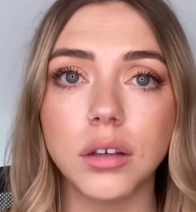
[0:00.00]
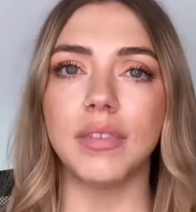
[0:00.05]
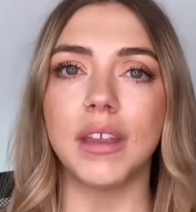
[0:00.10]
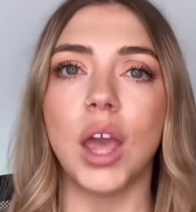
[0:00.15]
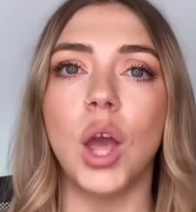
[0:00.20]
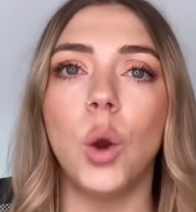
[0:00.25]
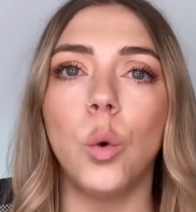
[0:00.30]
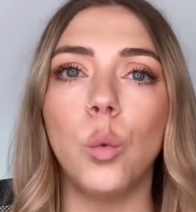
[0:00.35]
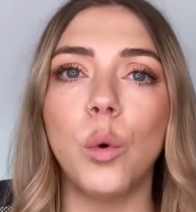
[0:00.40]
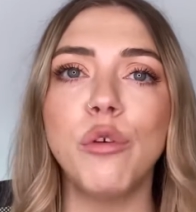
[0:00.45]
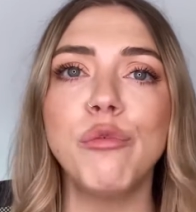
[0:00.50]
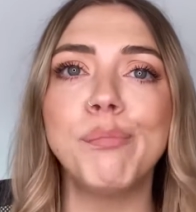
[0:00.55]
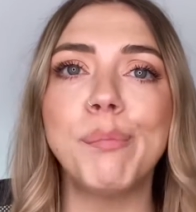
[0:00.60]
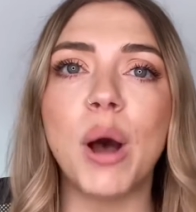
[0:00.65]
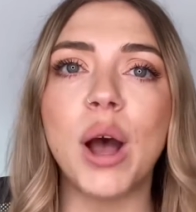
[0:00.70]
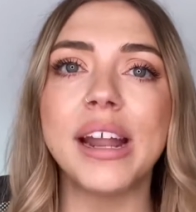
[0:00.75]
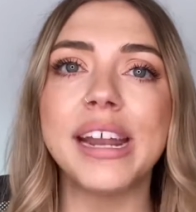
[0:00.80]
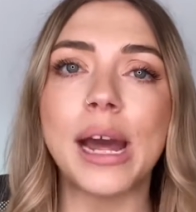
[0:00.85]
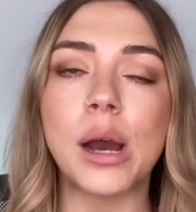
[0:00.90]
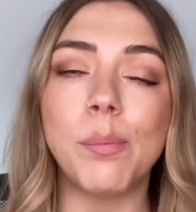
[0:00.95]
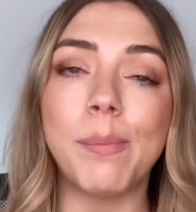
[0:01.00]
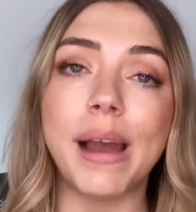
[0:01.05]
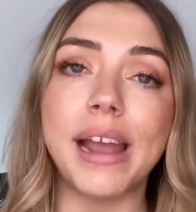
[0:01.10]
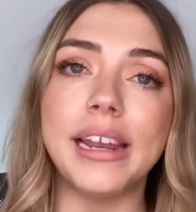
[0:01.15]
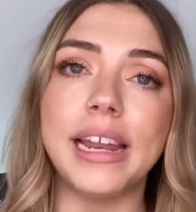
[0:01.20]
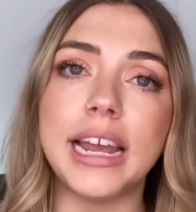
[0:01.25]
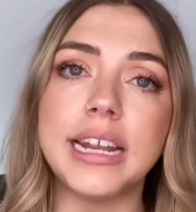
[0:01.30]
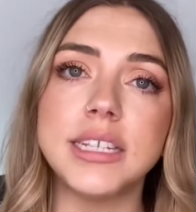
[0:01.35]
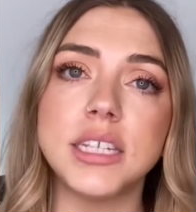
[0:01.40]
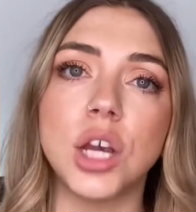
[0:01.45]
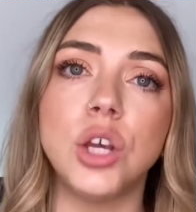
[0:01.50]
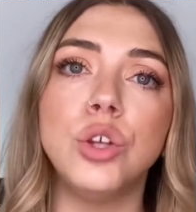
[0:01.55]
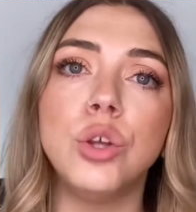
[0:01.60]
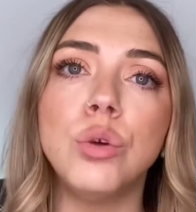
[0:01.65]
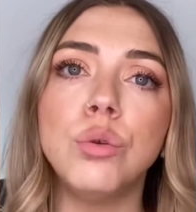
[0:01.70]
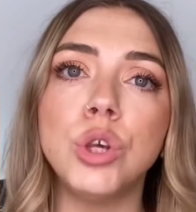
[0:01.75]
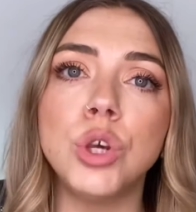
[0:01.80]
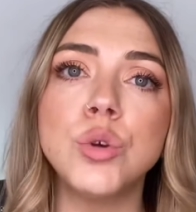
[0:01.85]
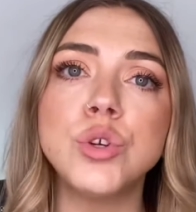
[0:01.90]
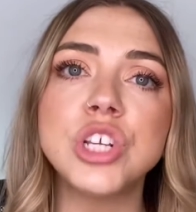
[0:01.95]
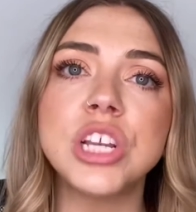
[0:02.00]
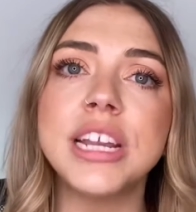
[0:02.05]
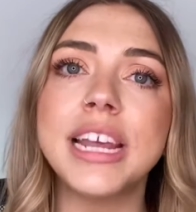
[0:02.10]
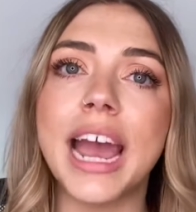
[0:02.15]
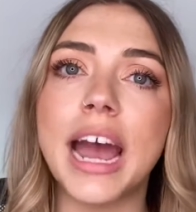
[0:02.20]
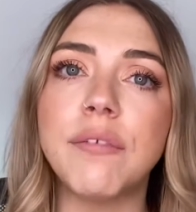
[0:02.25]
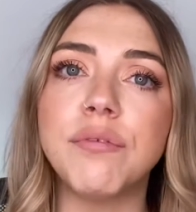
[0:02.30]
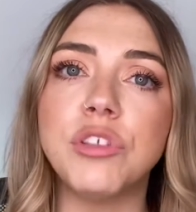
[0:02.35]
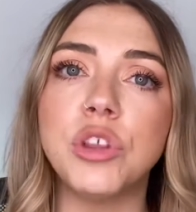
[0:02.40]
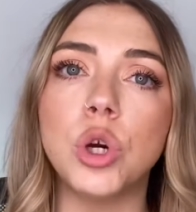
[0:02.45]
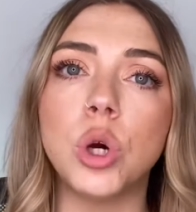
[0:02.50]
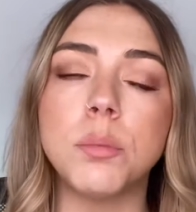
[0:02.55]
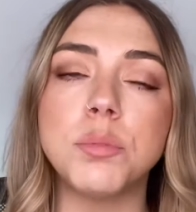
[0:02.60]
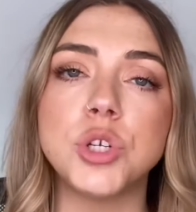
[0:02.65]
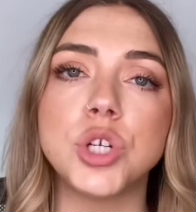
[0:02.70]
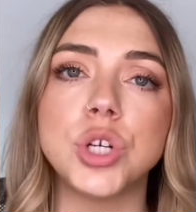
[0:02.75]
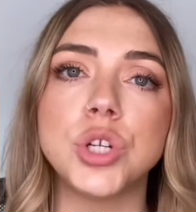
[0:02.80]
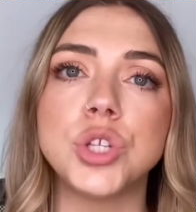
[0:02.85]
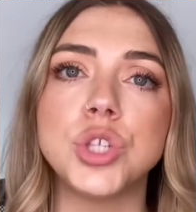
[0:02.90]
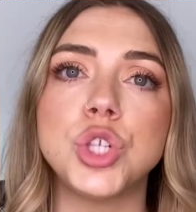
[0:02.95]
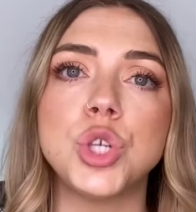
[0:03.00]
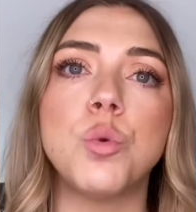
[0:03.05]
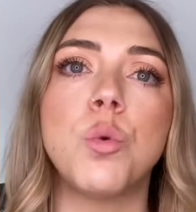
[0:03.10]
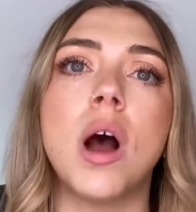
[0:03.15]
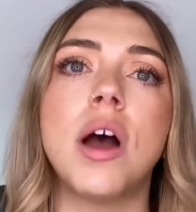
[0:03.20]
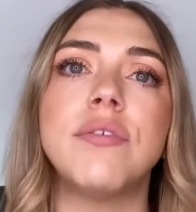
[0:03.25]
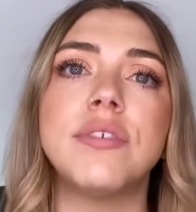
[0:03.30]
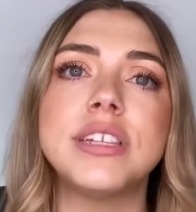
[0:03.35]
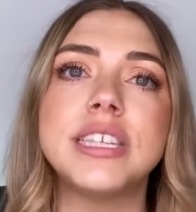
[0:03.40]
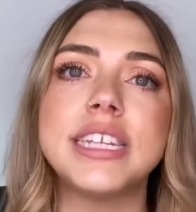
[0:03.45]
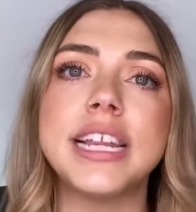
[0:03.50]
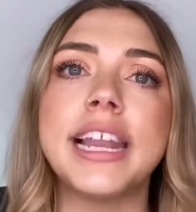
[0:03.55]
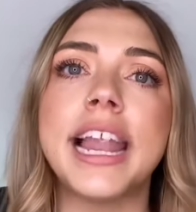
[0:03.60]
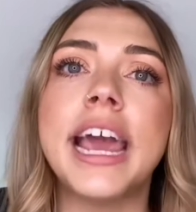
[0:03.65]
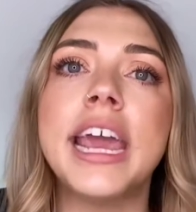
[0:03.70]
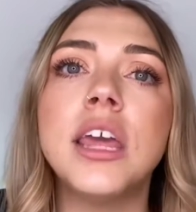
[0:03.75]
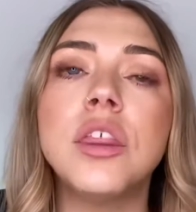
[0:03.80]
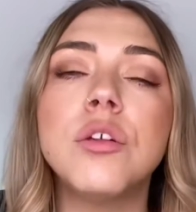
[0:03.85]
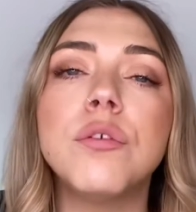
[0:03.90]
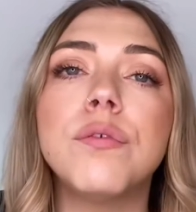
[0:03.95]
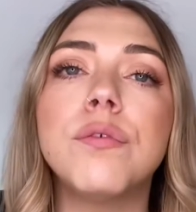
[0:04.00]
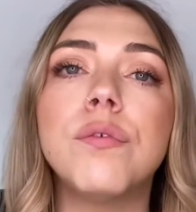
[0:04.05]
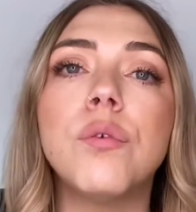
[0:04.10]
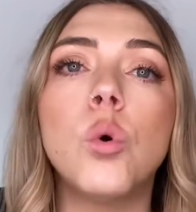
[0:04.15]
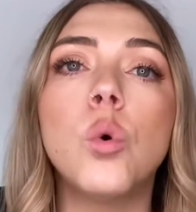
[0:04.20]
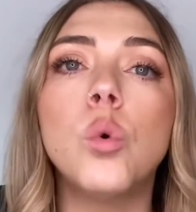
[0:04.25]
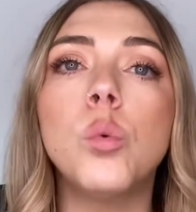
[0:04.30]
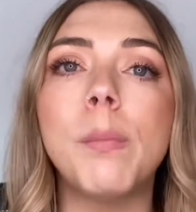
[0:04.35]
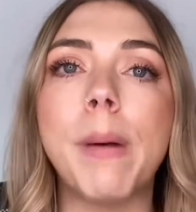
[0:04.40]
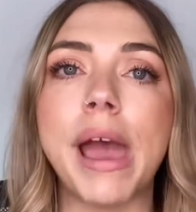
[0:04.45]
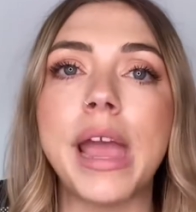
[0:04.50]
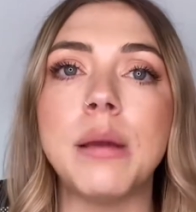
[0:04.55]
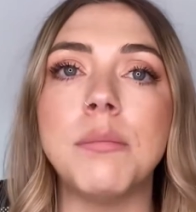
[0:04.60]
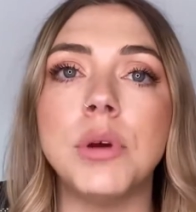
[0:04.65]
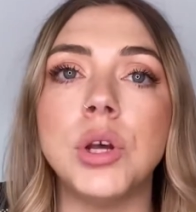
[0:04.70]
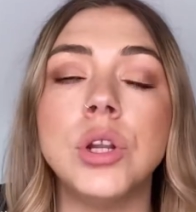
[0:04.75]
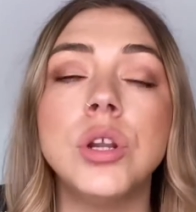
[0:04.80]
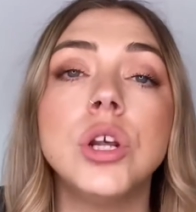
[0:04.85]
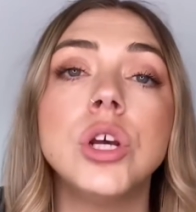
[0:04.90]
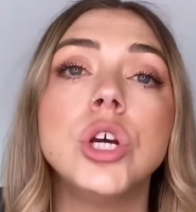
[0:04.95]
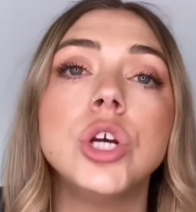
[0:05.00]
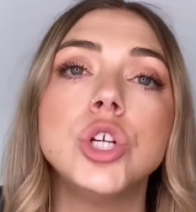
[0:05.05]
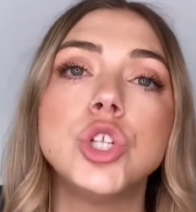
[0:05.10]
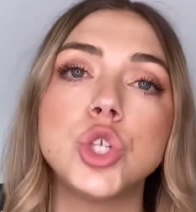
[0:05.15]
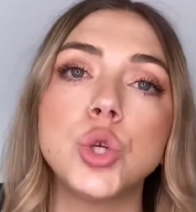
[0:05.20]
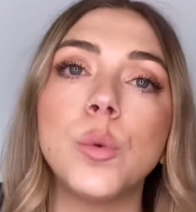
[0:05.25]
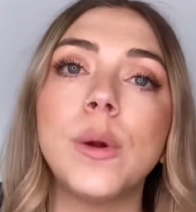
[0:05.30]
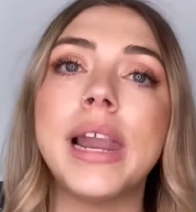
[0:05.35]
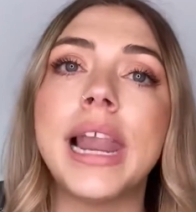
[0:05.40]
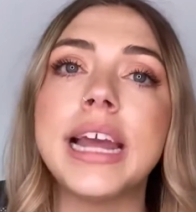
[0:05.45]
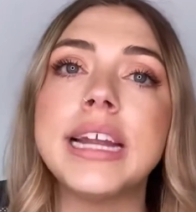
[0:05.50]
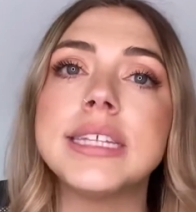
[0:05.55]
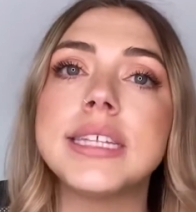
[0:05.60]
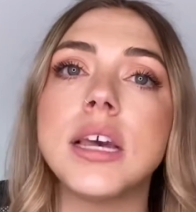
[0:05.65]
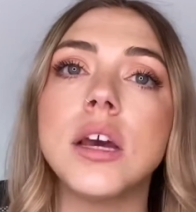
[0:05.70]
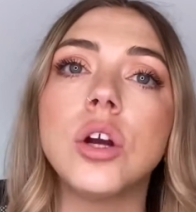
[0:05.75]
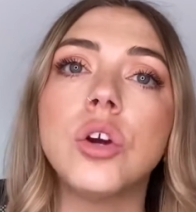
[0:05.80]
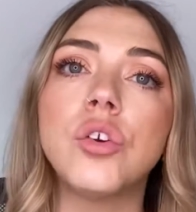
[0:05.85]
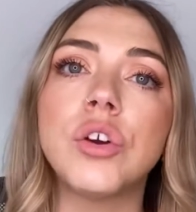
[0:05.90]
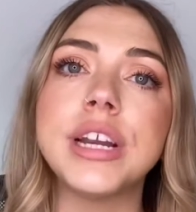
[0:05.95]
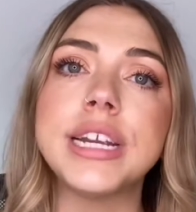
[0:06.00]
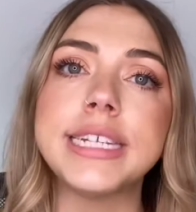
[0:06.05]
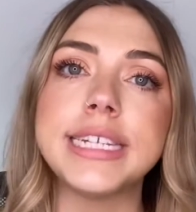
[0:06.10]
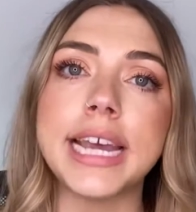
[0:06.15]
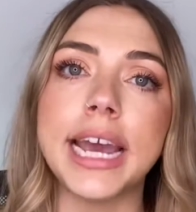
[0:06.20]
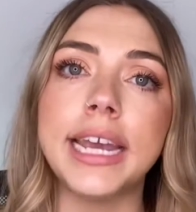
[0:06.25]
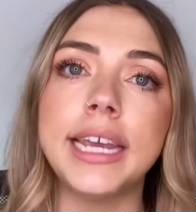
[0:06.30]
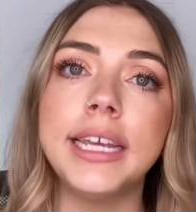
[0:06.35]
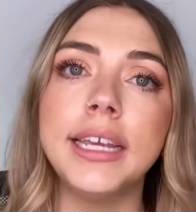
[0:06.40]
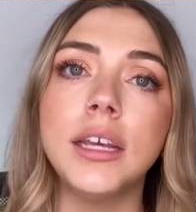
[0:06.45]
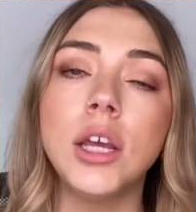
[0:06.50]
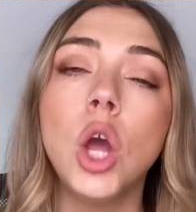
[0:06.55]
With buy now, pay later, you usually have the option to either delay the full payment to a later agreed date,